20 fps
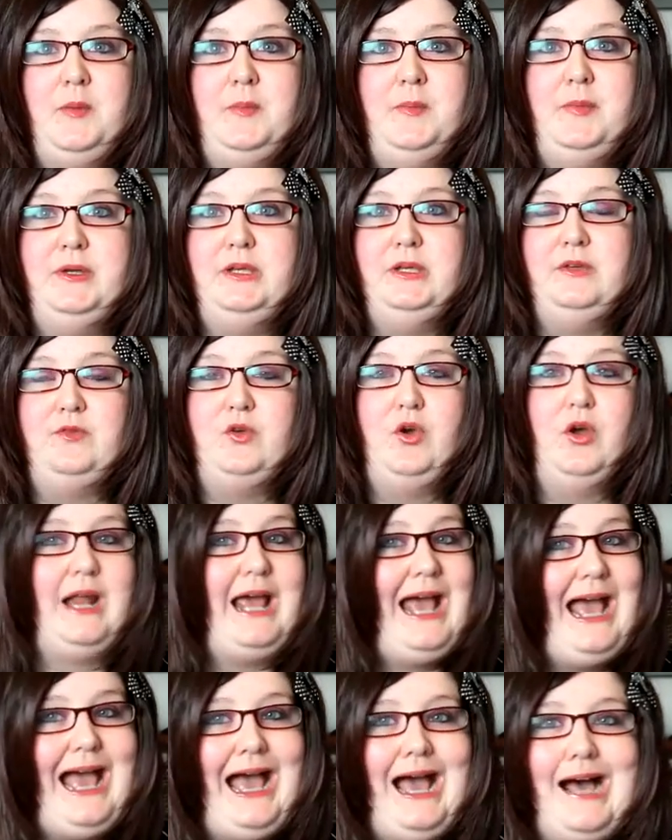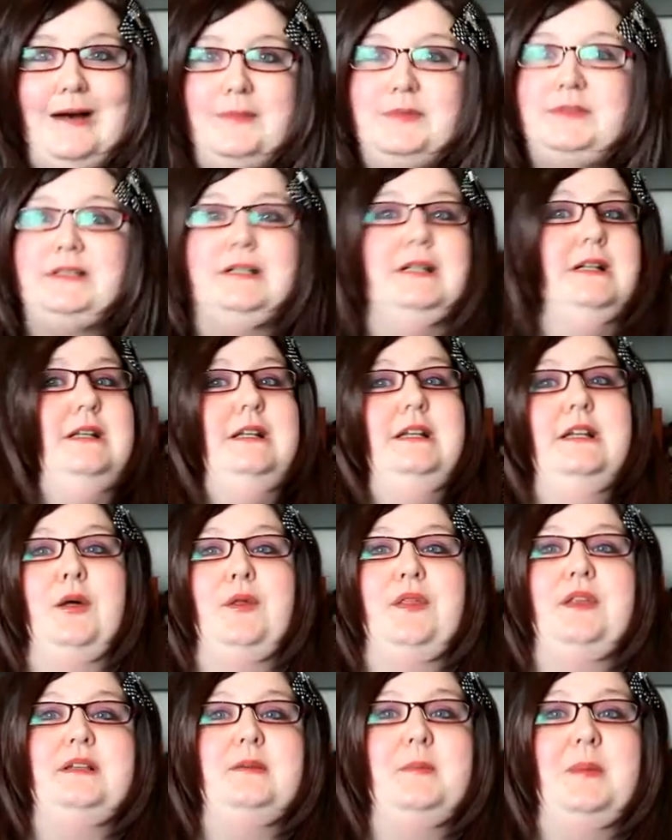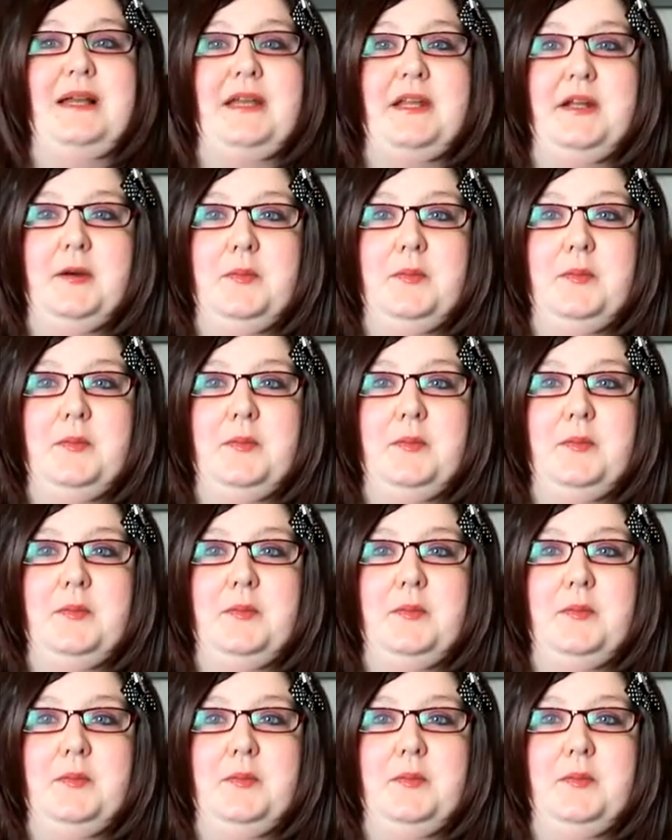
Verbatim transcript: but you've got absolutely nothing to back it